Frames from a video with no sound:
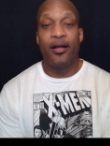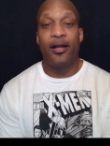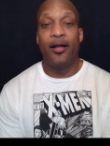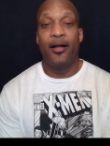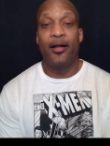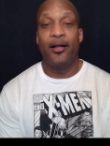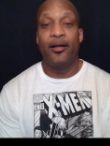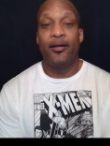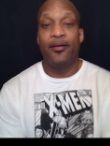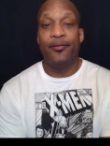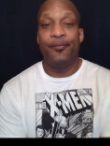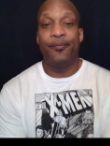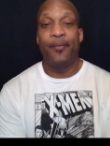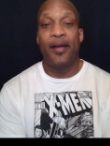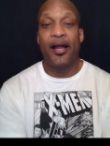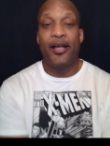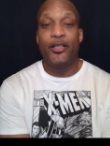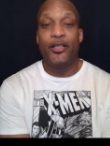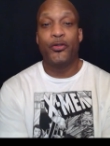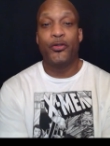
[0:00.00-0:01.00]

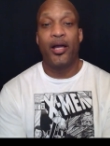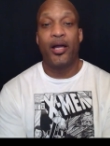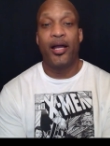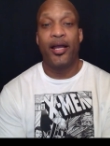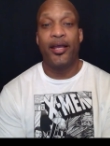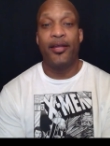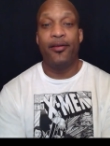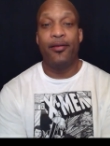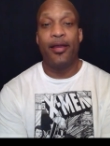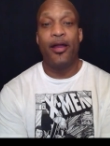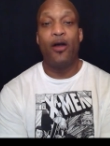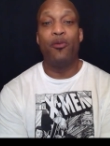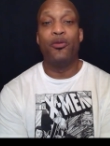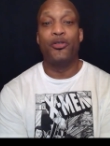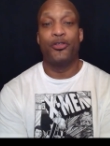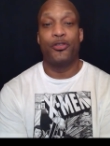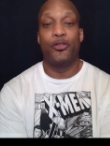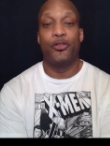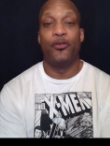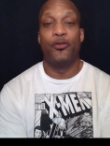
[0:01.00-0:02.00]
I tried
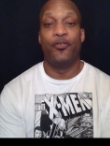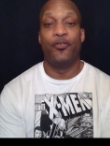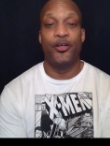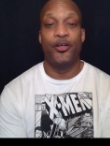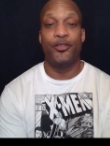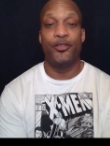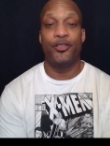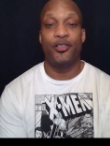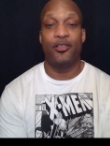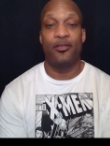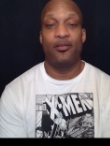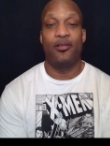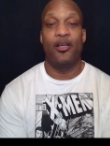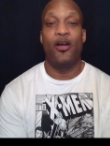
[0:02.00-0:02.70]
Elmer's glue first.